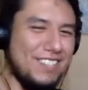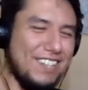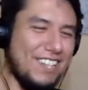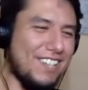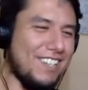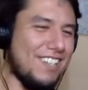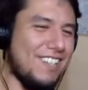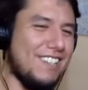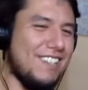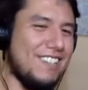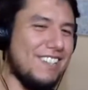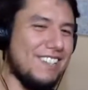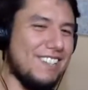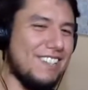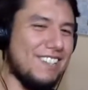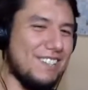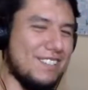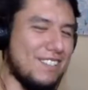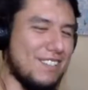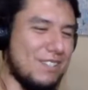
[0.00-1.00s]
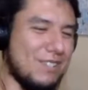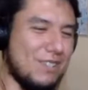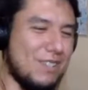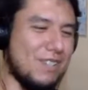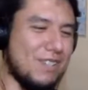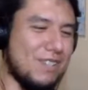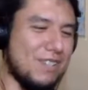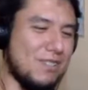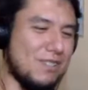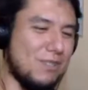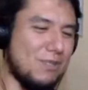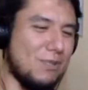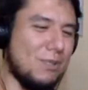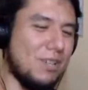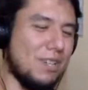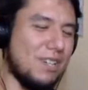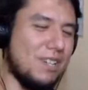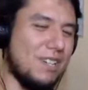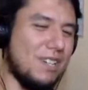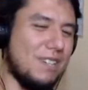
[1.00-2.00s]
And then the transition where
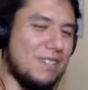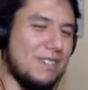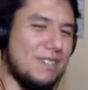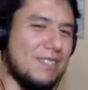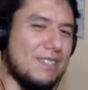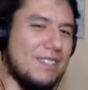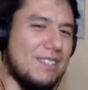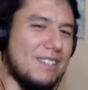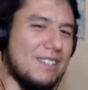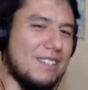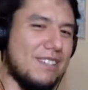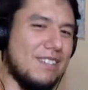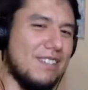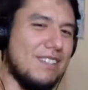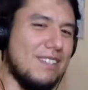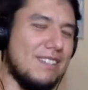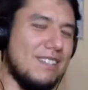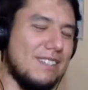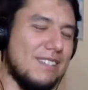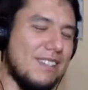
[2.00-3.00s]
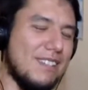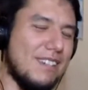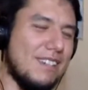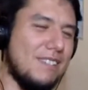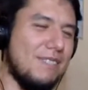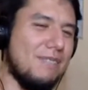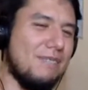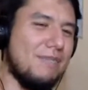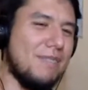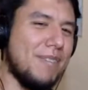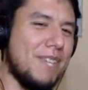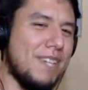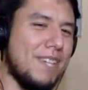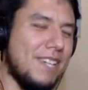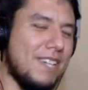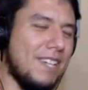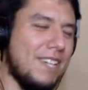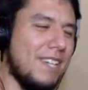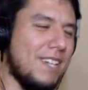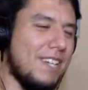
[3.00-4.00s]
it cuts to the inside
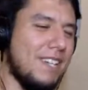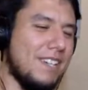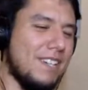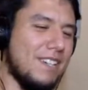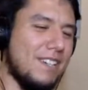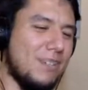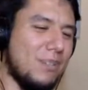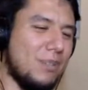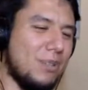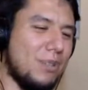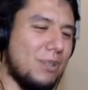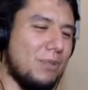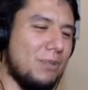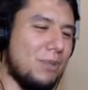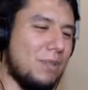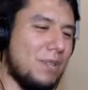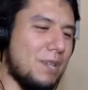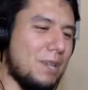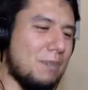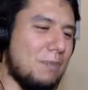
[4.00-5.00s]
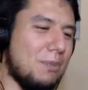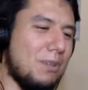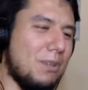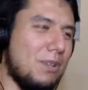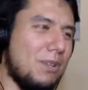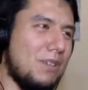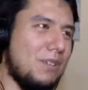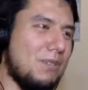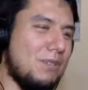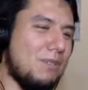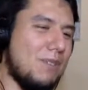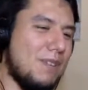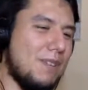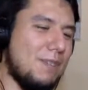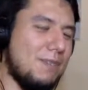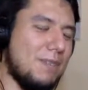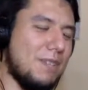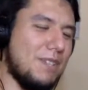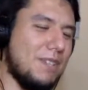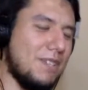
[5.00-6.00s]
with that bird just
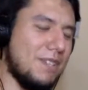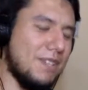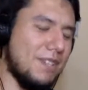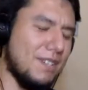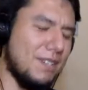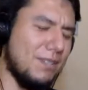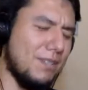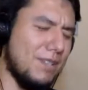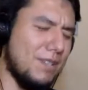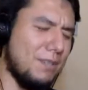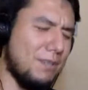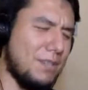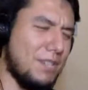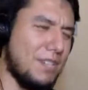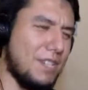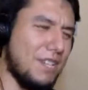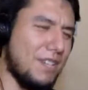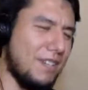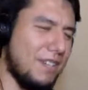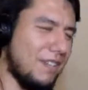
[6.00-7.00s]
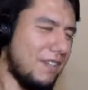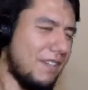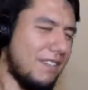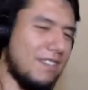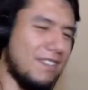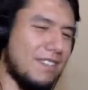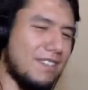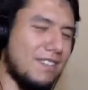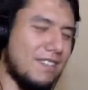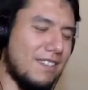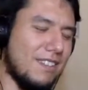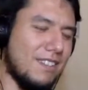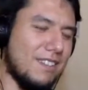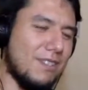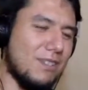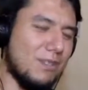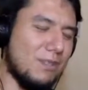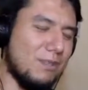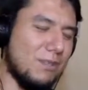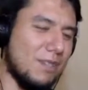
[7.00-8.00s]
randomly yelling. I thought
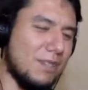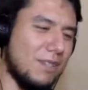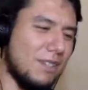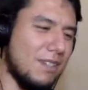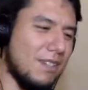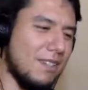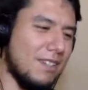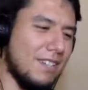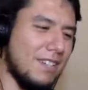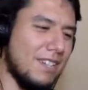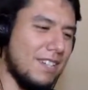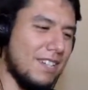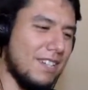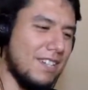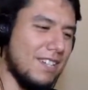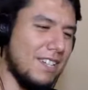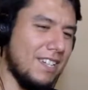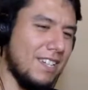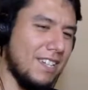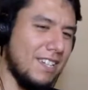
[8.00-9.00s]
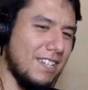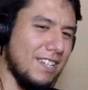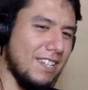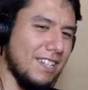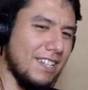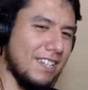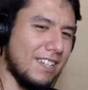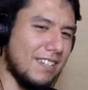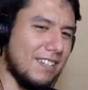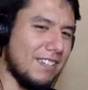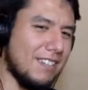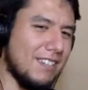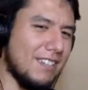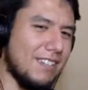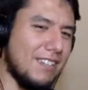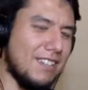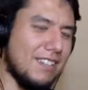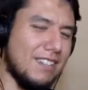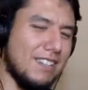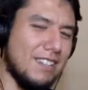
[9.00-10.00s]
that was funny. Like,
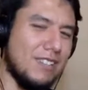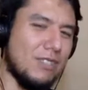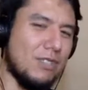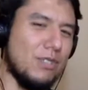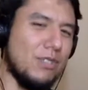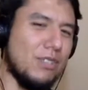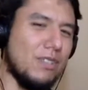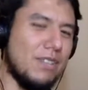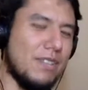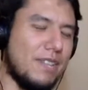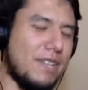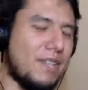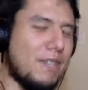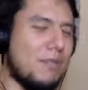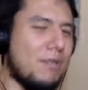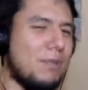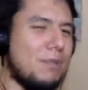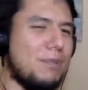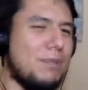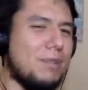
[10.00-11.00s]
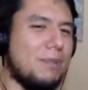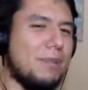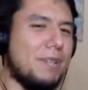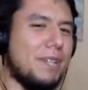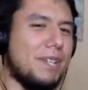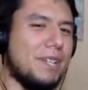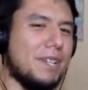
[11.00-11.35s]
so it's like that's what I'm talking about.